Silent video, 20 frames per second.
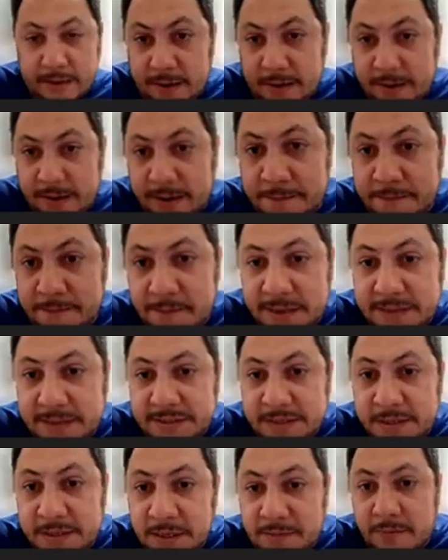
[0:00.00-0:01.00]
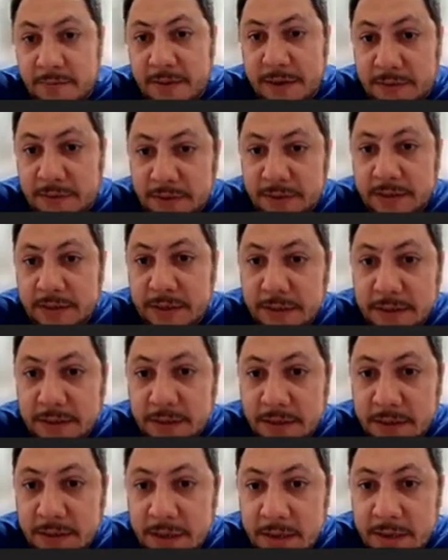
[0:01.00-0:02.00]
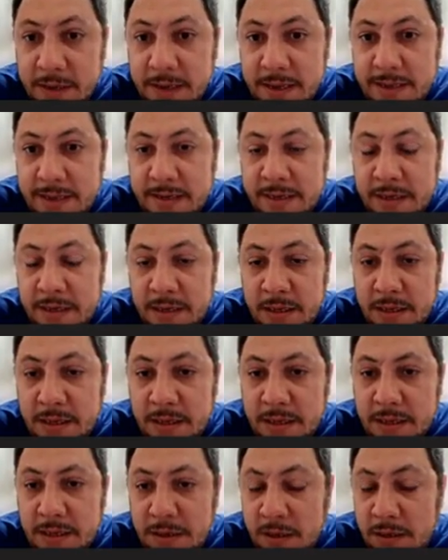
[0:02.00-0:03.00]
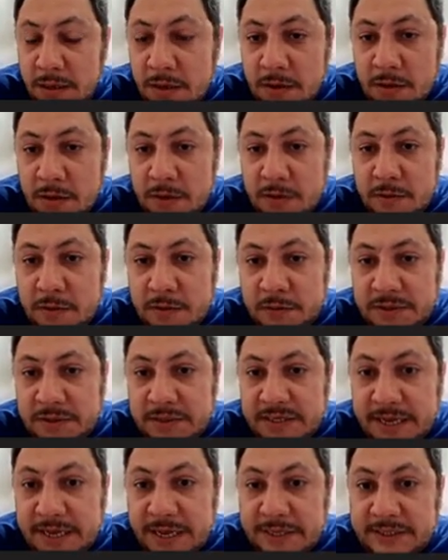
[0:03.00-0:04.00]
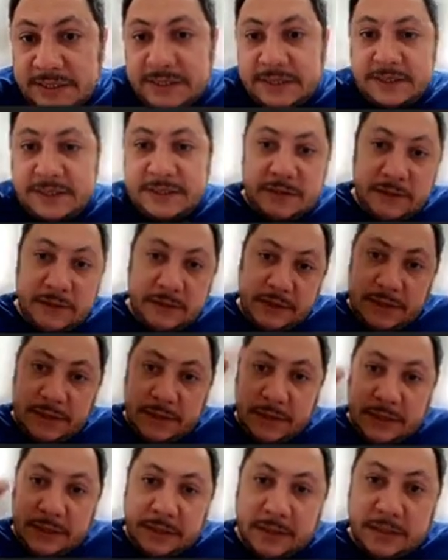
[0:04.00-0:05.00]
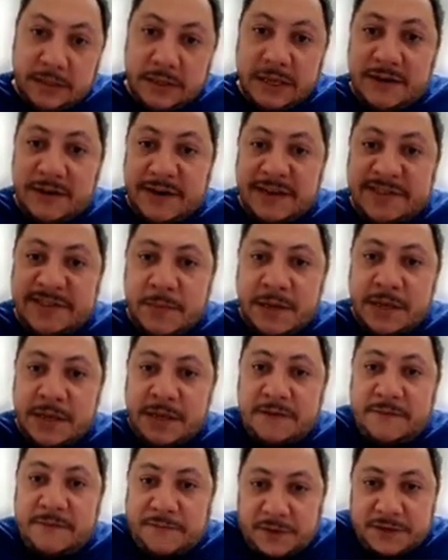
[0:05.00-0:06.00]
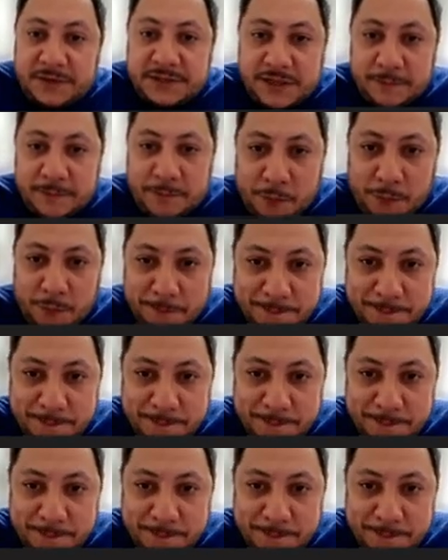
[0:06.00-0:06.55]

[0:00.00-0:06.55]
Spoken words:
I'm asking about LNE on sets in the Grassmannian, for example.